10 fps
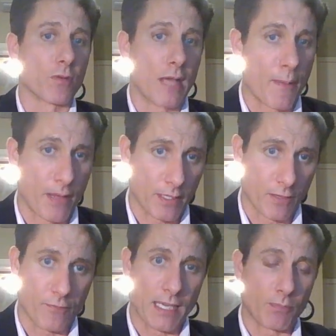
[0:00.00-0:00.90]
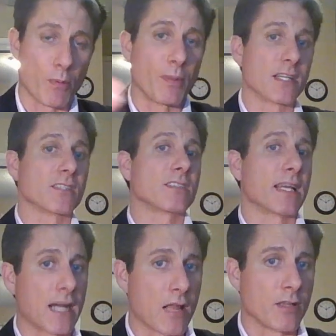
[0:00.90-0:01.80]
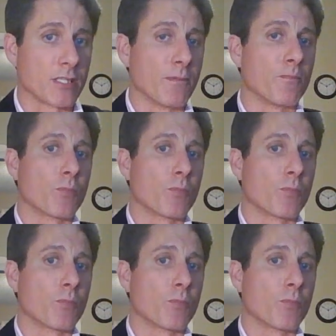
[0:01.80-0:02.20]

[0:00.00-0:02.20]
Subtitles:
compounding effect. But because of psychology